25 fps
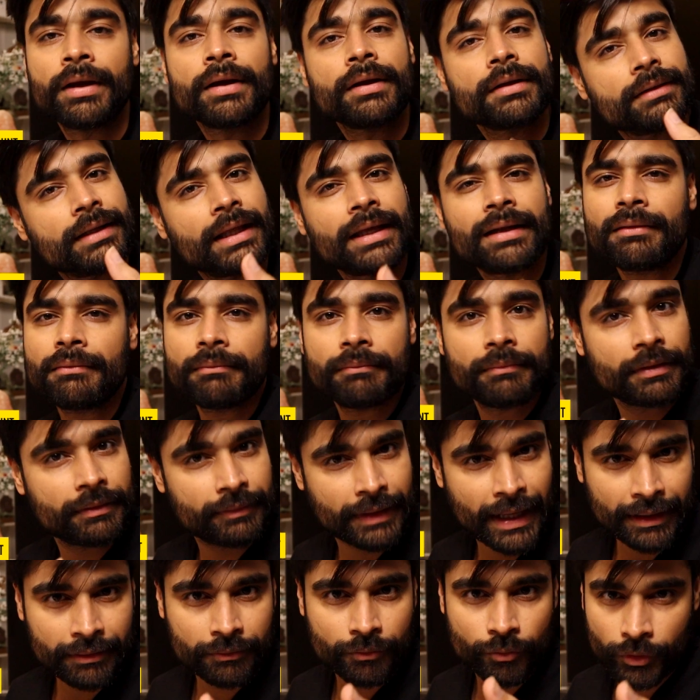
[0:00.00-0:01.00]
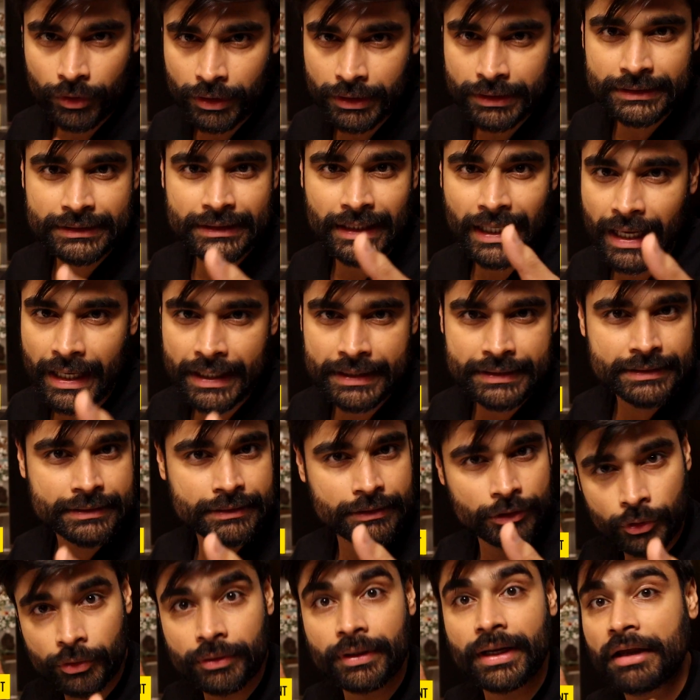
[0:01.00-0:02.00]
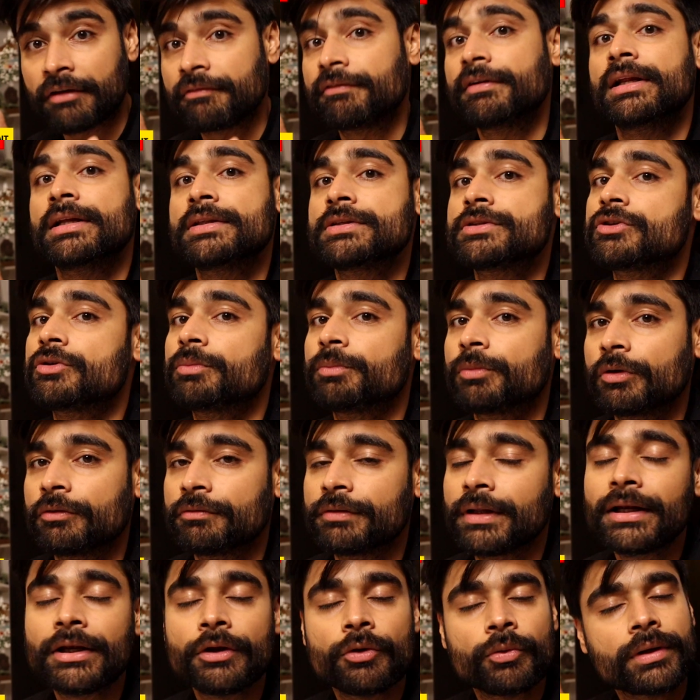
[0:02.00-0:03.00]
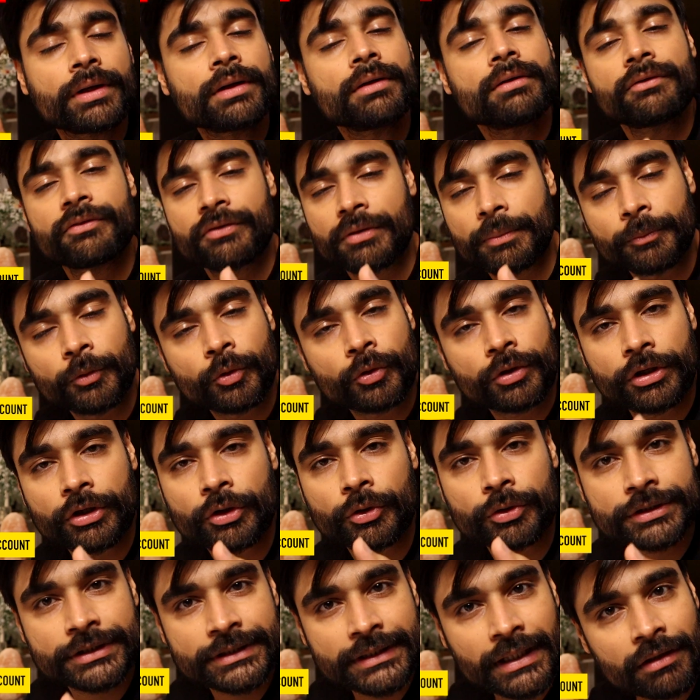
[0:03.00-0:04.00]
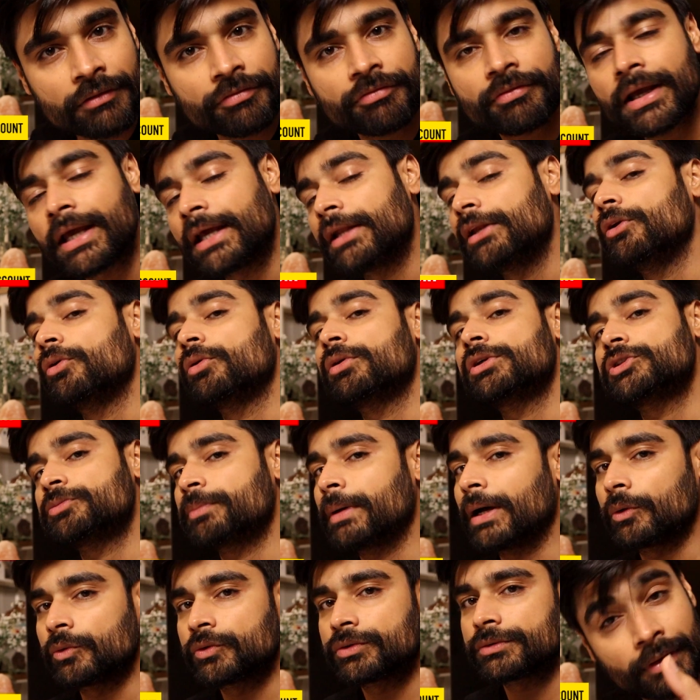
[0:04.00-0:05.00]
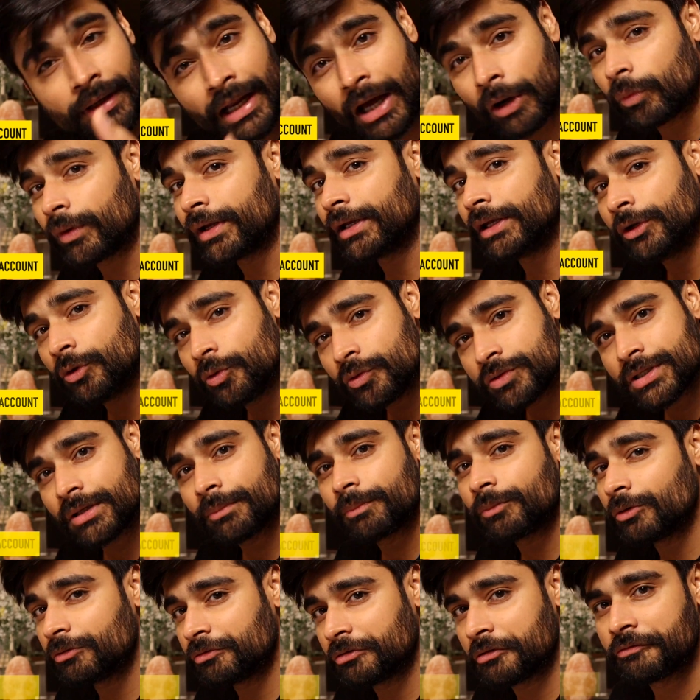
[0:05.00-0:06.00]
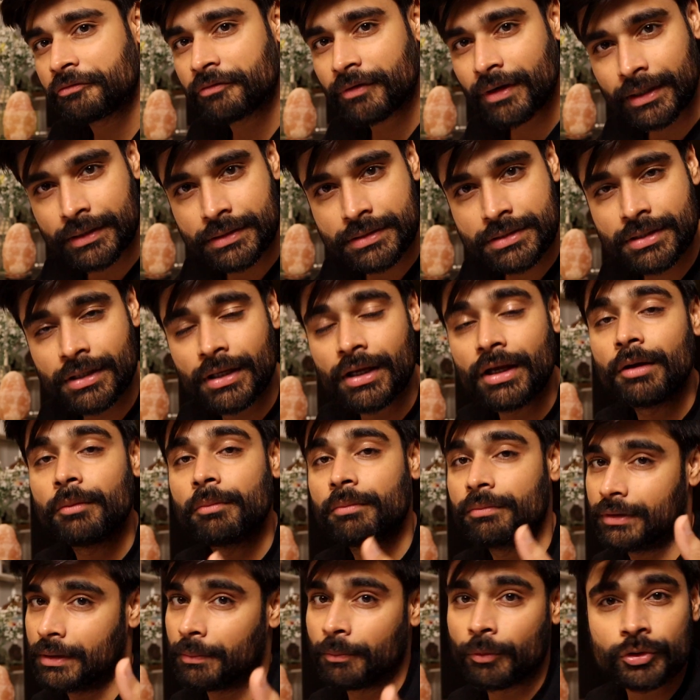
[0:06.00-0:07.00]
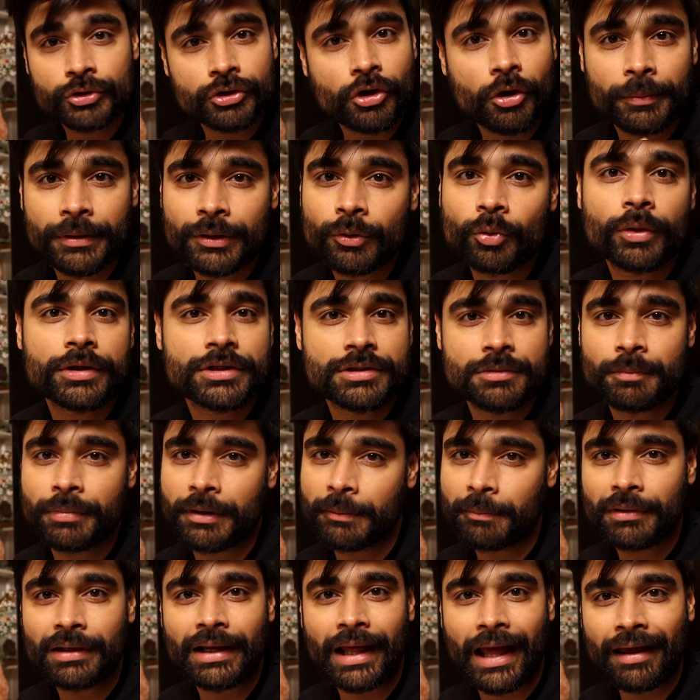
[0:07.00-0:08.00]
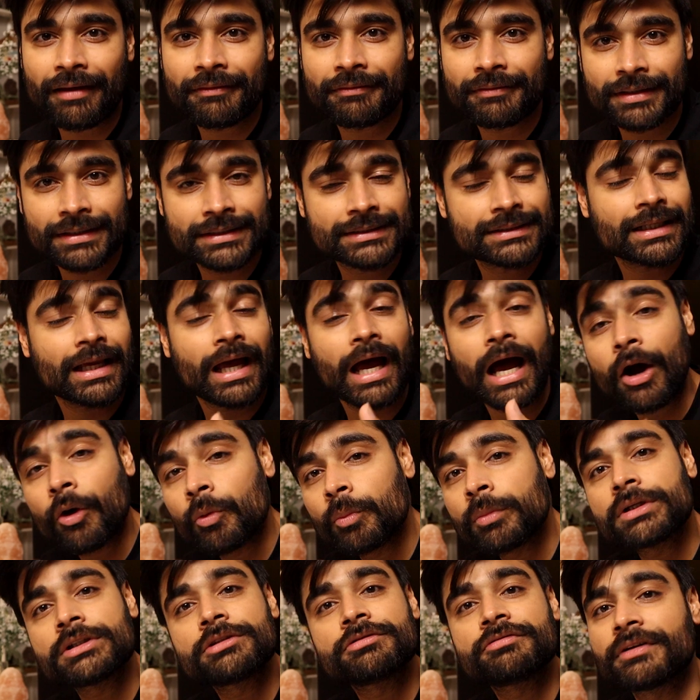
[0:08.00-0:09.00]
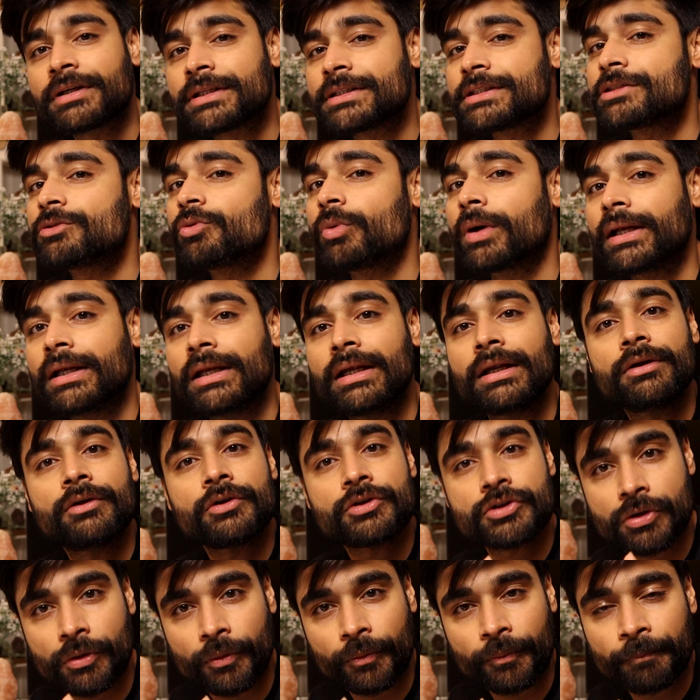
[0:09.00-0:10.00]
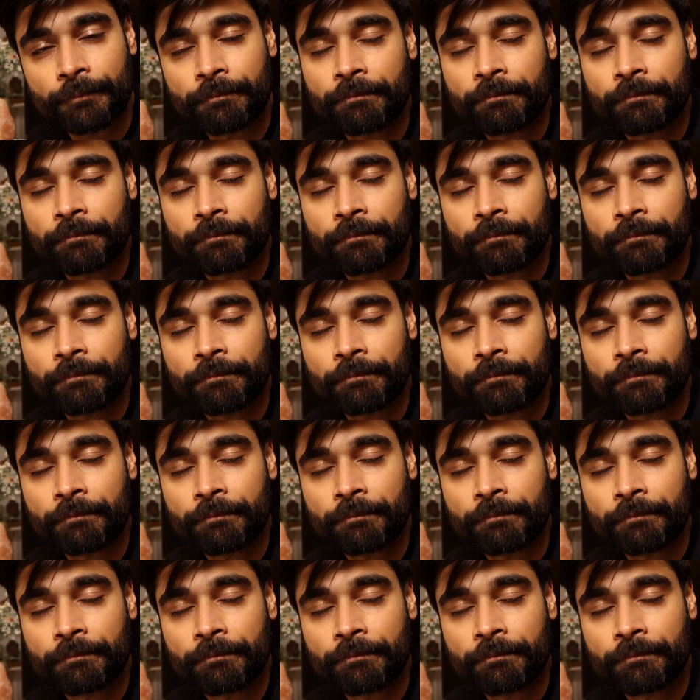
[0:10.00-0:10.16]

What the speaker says: then that works as good evidence to prove that you can support yourself and your spouse. Now, when using proof of funds, the most common question people have is, how much funds do I need to show?